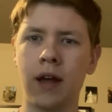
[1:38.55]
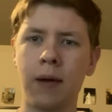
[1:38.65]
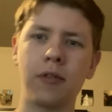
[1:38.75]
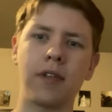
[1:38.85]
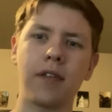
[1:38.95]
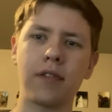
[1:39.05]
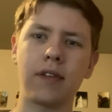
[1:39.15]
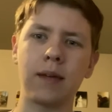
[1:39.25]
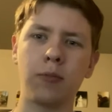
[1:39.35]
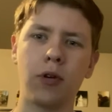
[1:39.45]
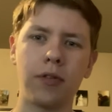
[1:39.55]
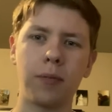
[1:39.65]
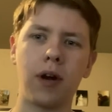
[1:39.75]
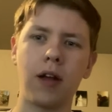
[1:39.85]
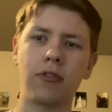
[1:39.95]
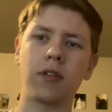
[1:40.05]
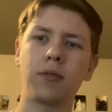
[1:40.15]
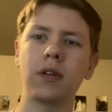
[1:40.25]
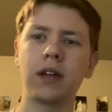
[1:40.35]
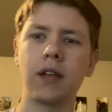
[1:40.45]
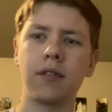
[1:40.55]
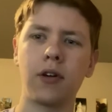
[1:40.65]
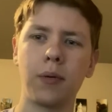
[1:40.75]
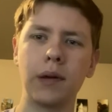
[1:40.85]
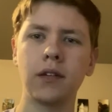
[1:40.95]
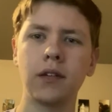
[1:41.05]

hours as a team once the project really gets going.